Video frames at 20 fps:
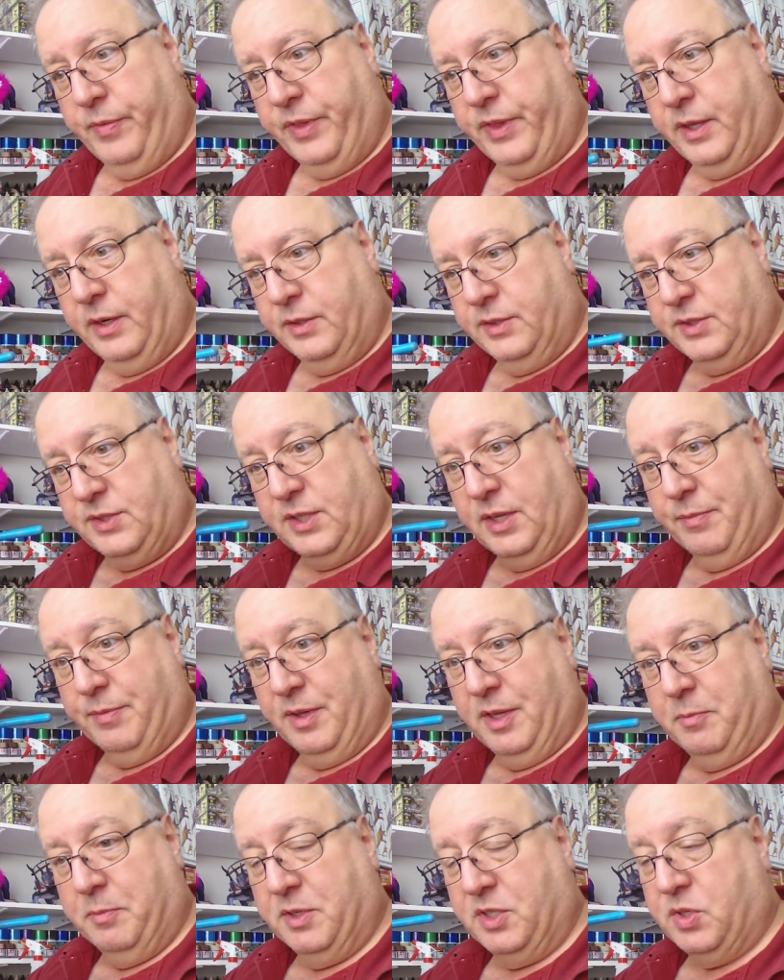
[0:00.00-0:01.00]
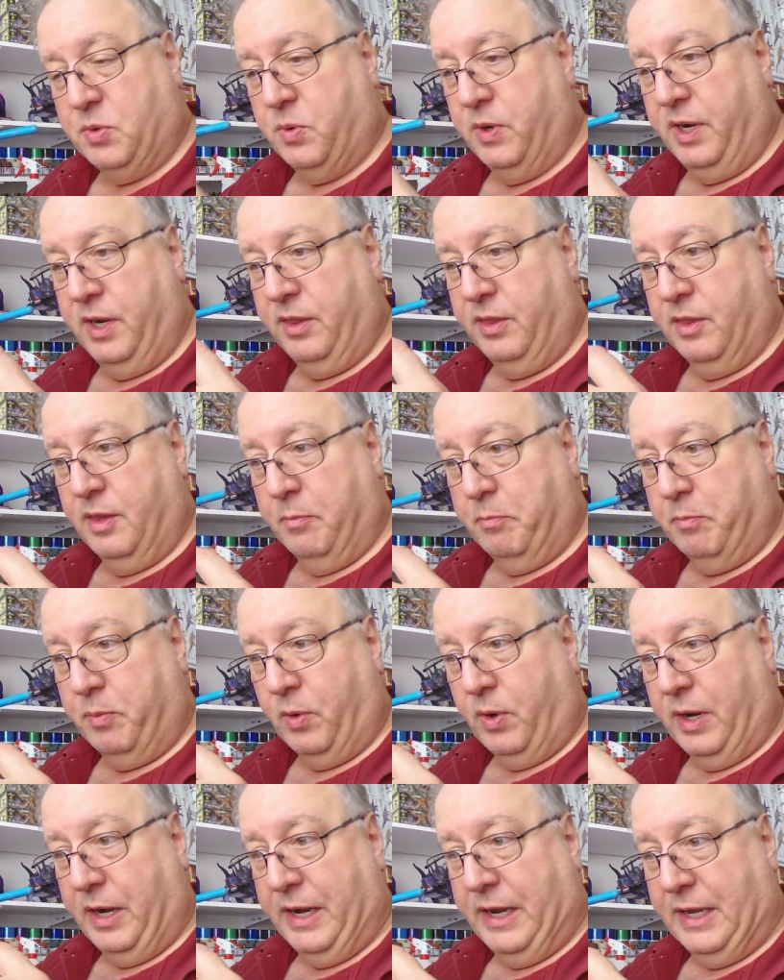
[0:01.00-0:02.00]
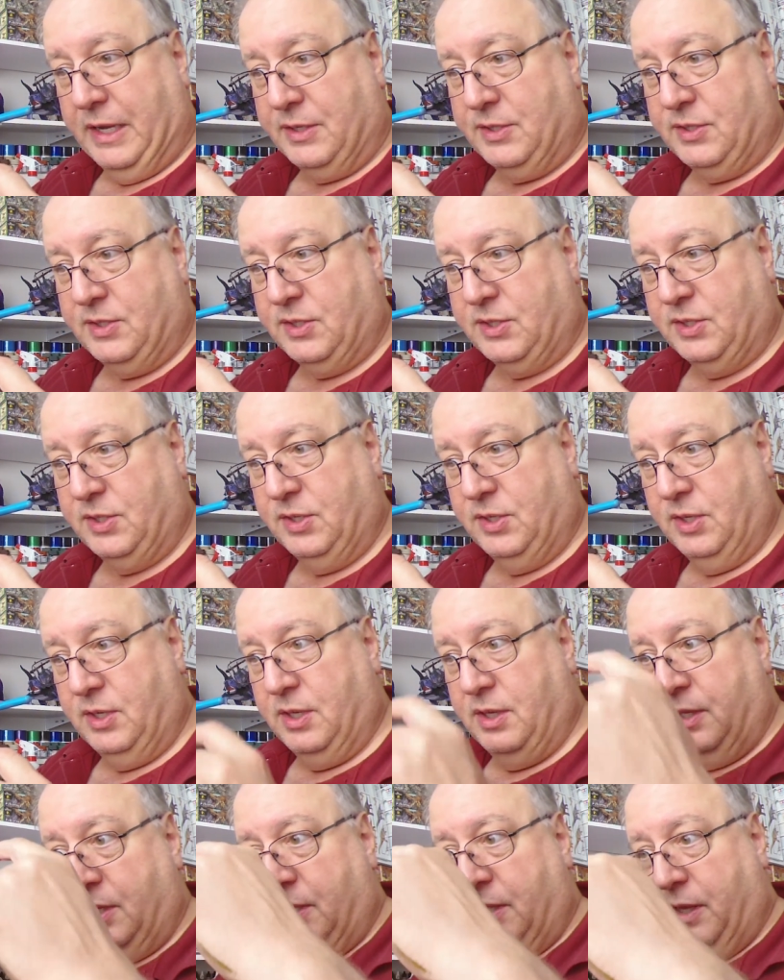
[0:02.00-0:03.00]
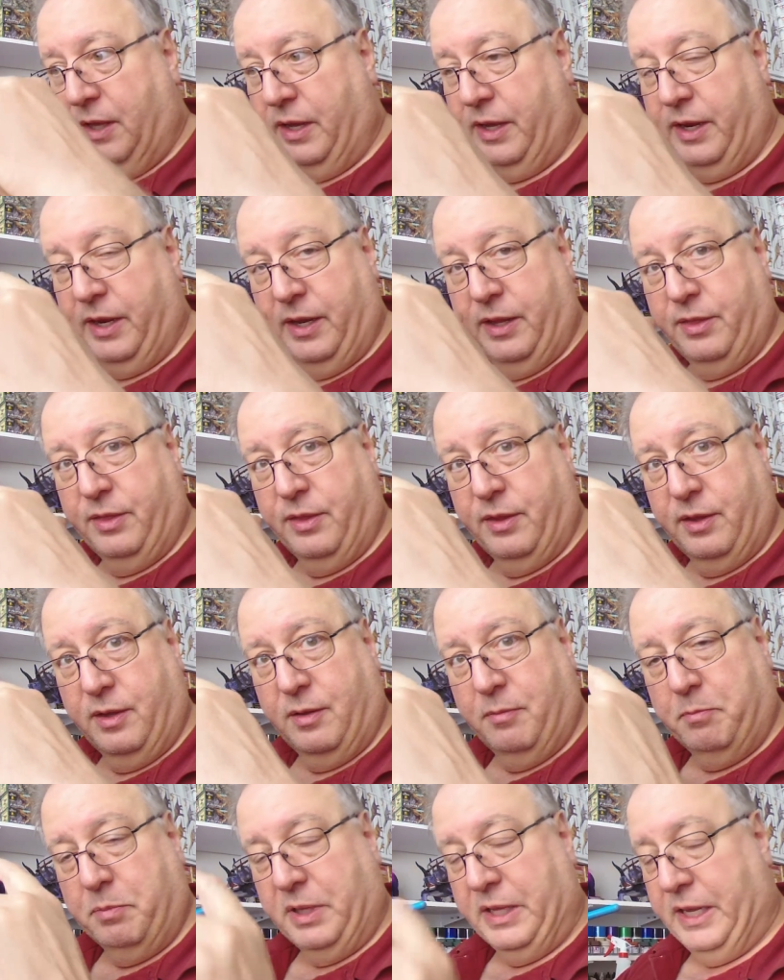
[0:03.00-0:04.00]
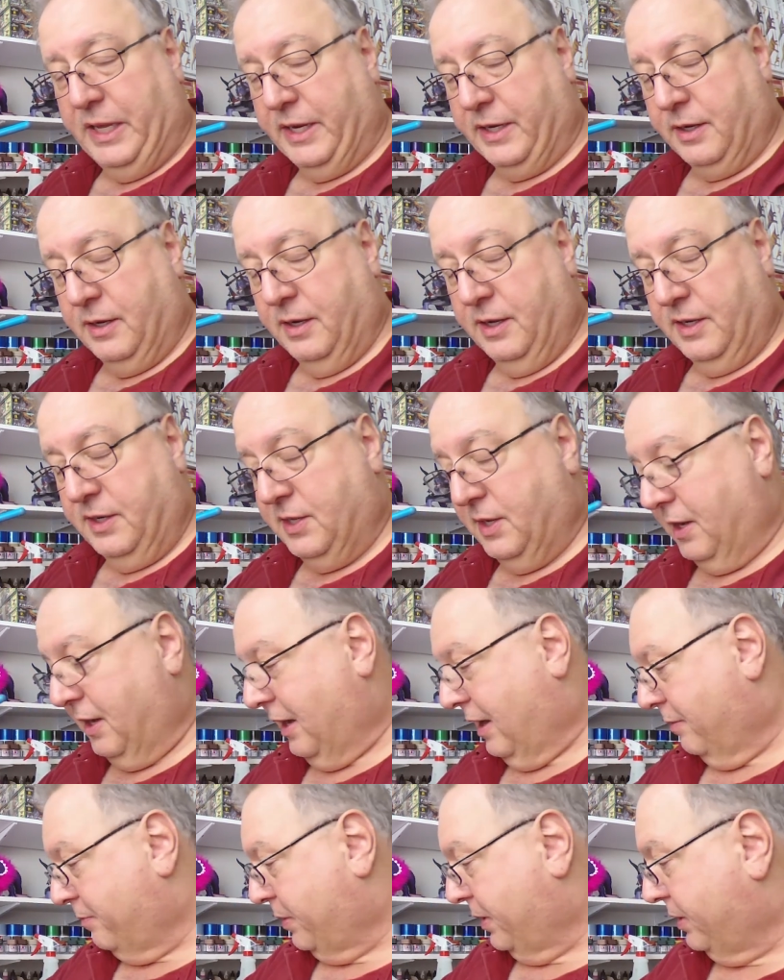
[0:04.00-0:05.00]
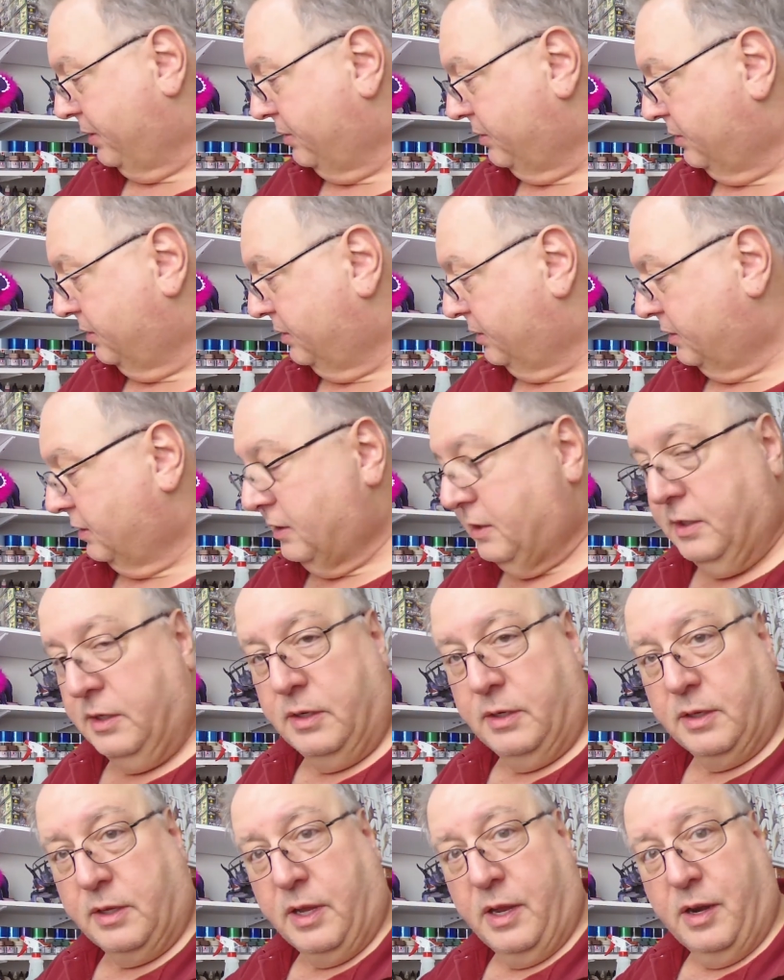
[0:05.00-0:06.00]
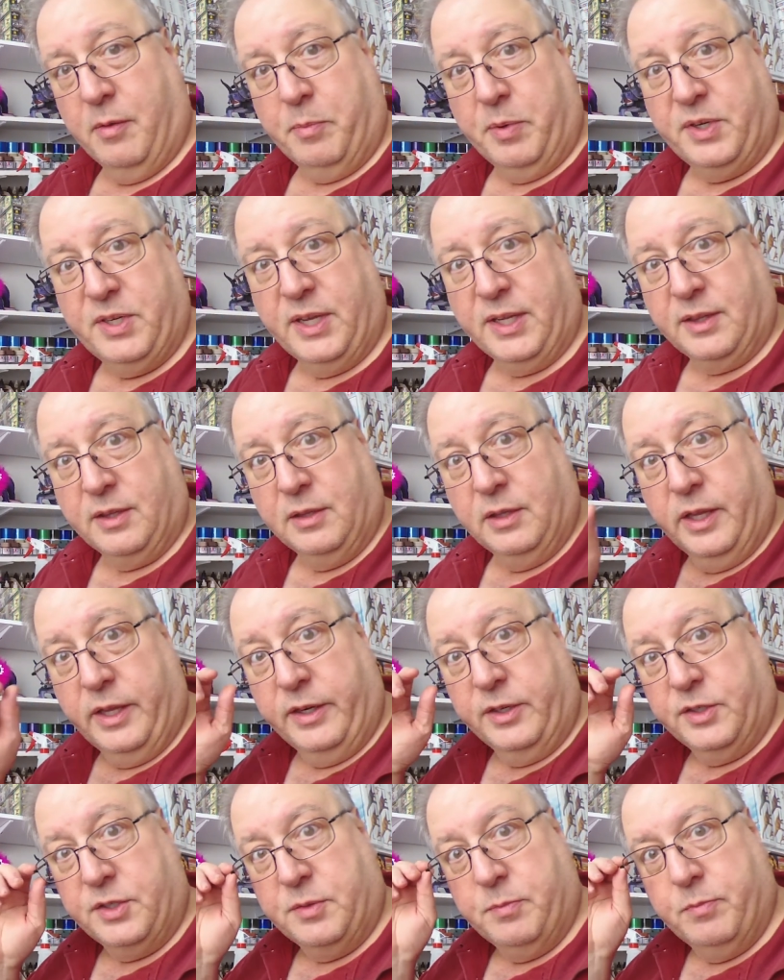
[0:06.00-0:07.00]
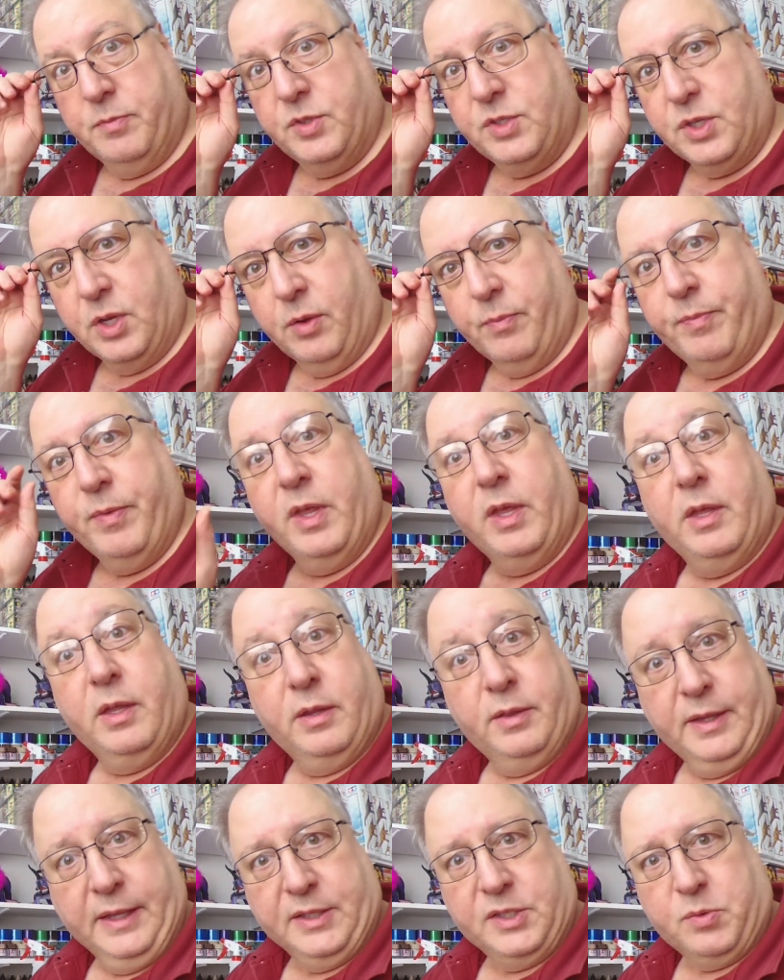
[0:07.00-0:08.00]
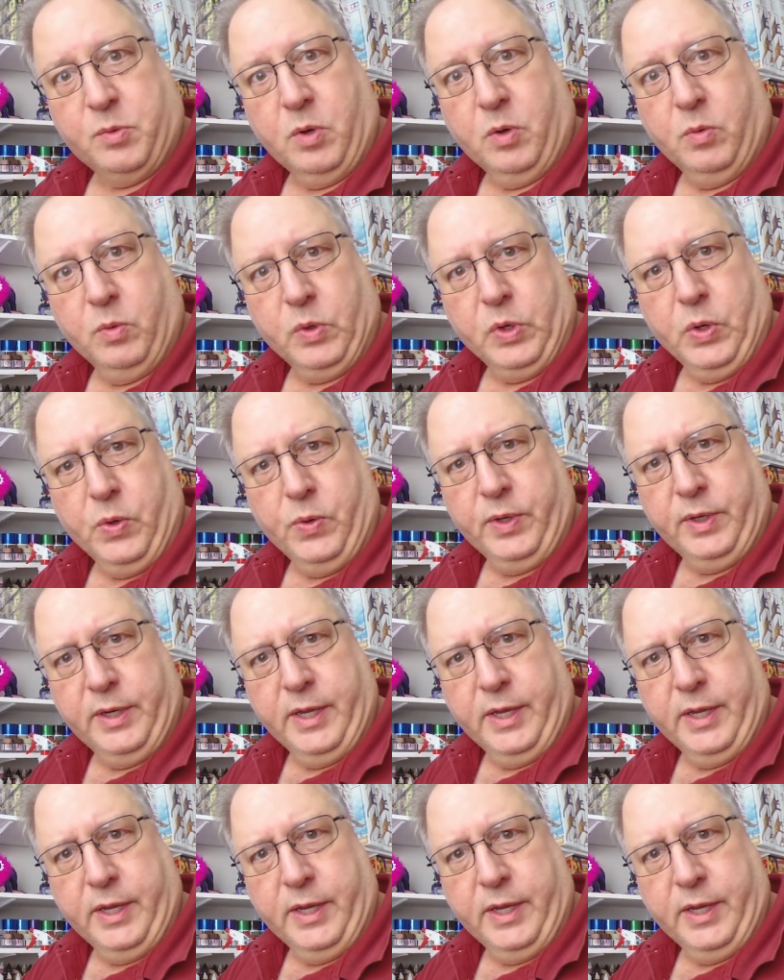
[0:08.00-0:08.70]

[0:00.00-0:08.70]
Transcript: there's something between the brass and the black on top to kind of protect the letters. So that's where we're going